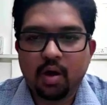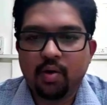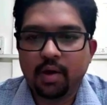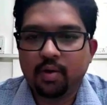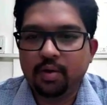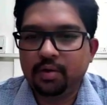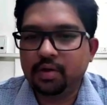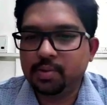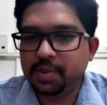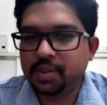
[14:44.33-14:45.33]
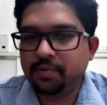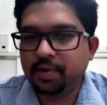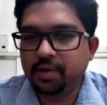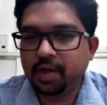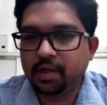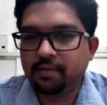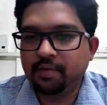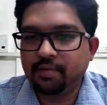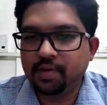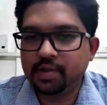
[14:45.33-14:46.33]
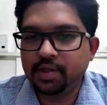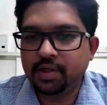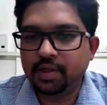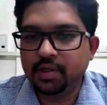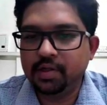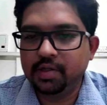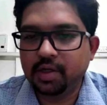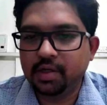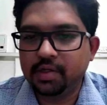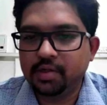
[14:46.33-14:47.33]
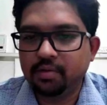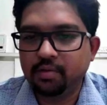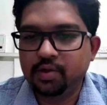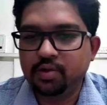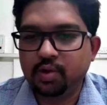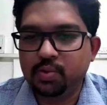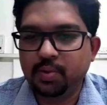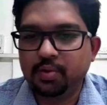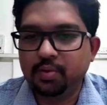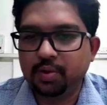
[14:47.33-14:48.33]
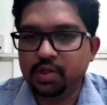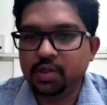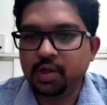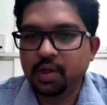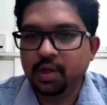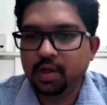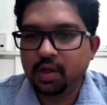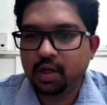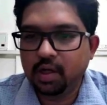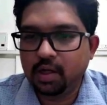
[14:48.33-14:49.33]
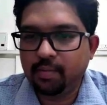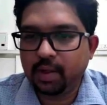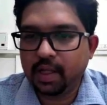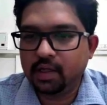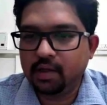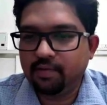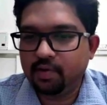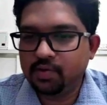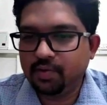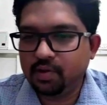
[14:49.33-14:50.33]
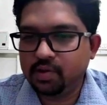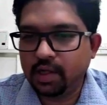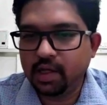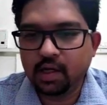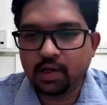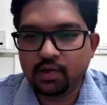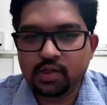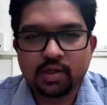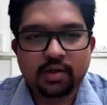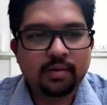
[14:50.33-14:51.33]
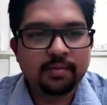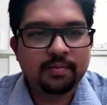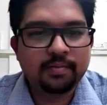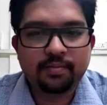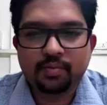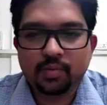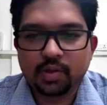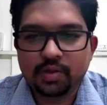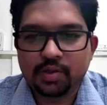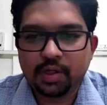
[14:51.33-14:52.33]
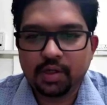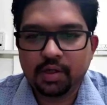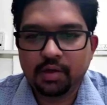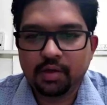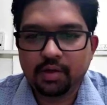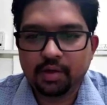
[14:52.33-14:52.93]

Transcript: But now I got a specific negative frequency here in this case, which corresponds to this palladium phosphorus linkage. See?